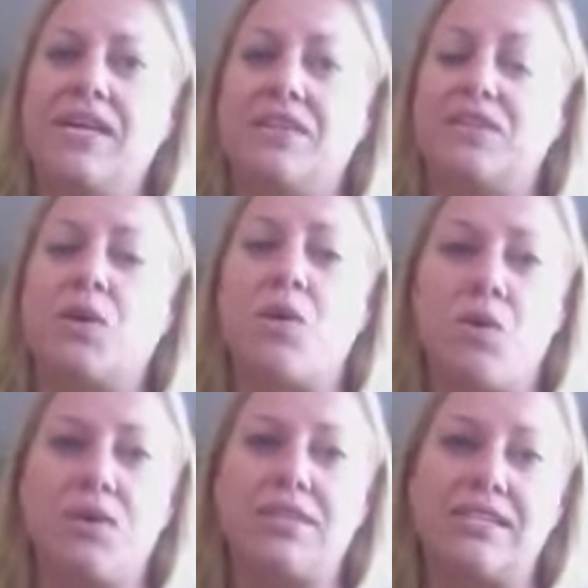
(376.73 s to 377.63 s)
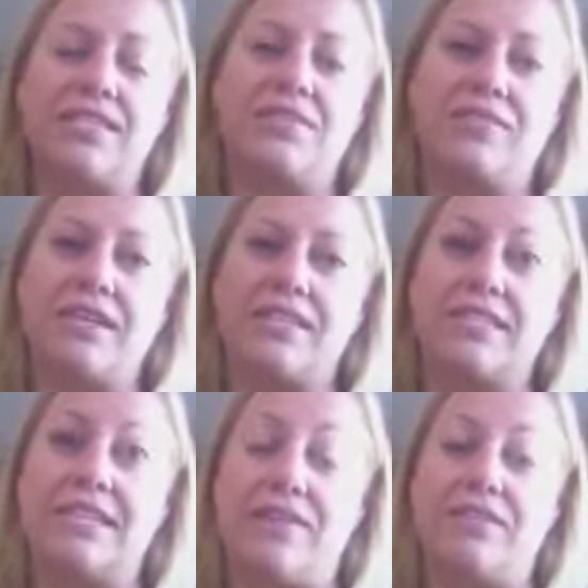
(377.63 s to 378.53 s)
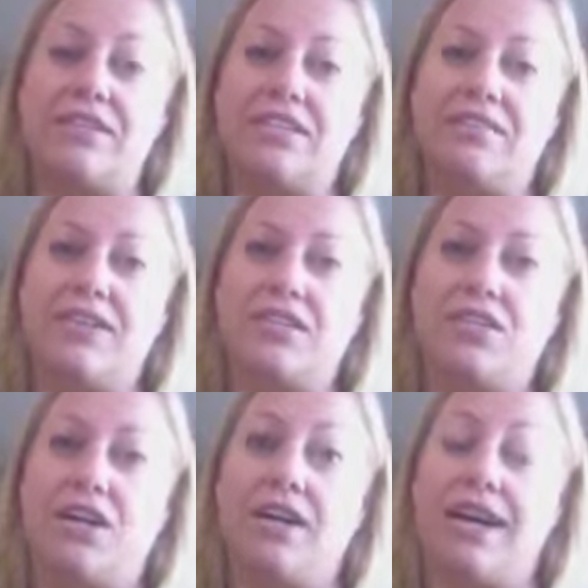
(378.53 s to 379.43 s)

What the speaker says: There's a whole list of things never to feed a dog.